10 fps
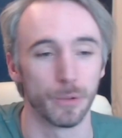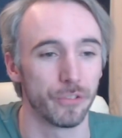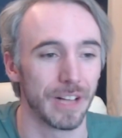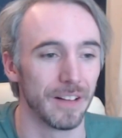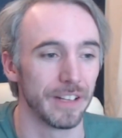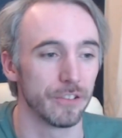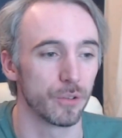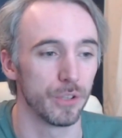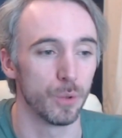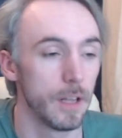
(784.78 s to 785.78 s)
stat lines are
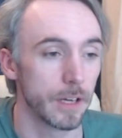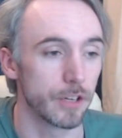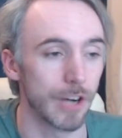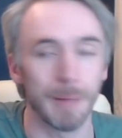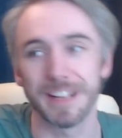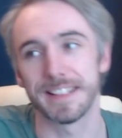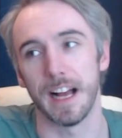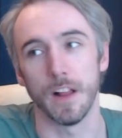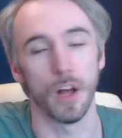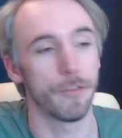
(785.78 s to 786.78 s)
going to hold up.
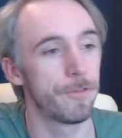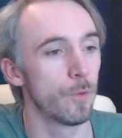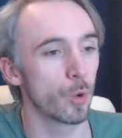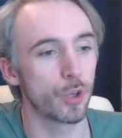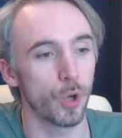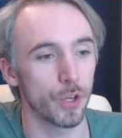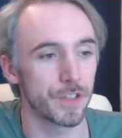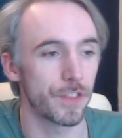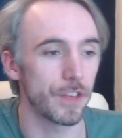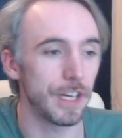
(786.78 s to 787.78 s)
Grammatala, 4
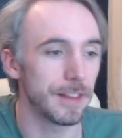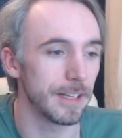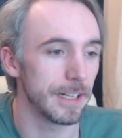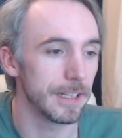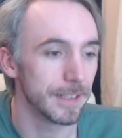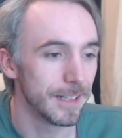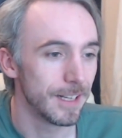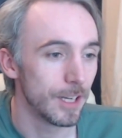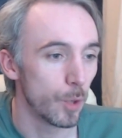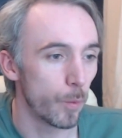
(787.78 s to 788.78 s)
cost, 3/3.
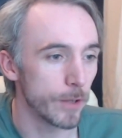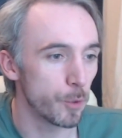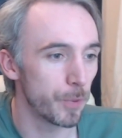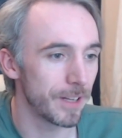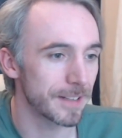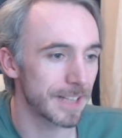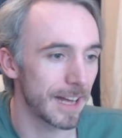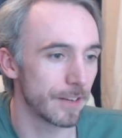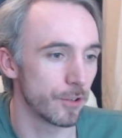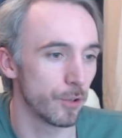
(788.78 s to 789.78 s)
When you play this
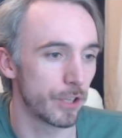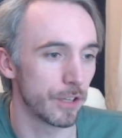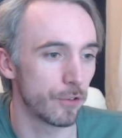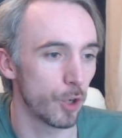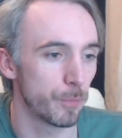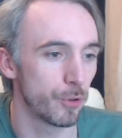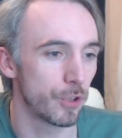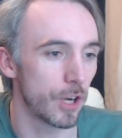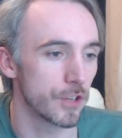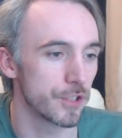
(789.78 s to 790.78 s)
character, look at the top 2
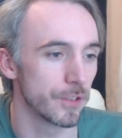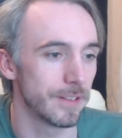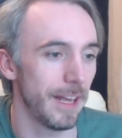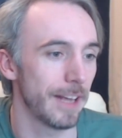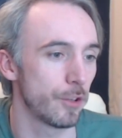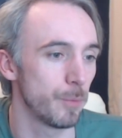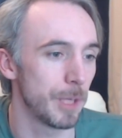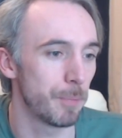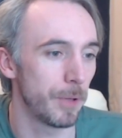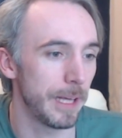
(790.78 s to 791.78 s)
cards of your deck. You may
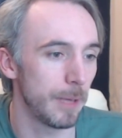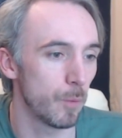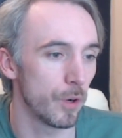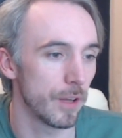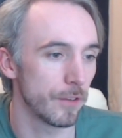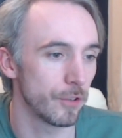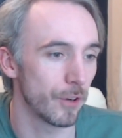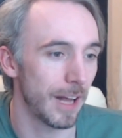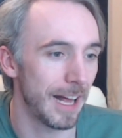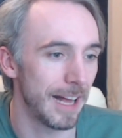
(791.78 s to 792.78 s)
play 1 to your
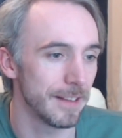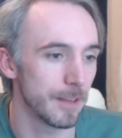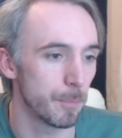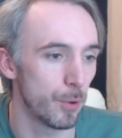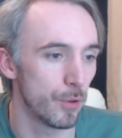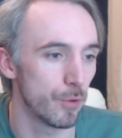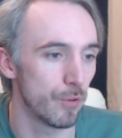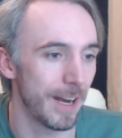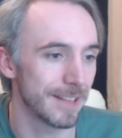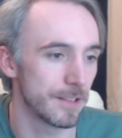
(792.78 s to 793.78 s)
hand and put the
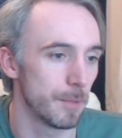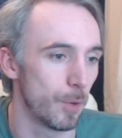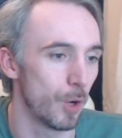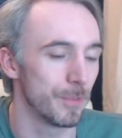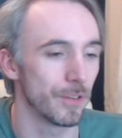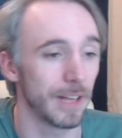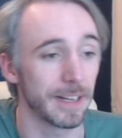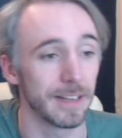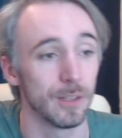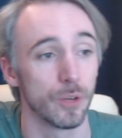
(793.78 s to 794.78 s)
rest to the bottom of your deck
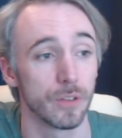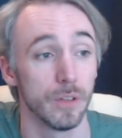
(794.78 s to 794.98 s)
in any order.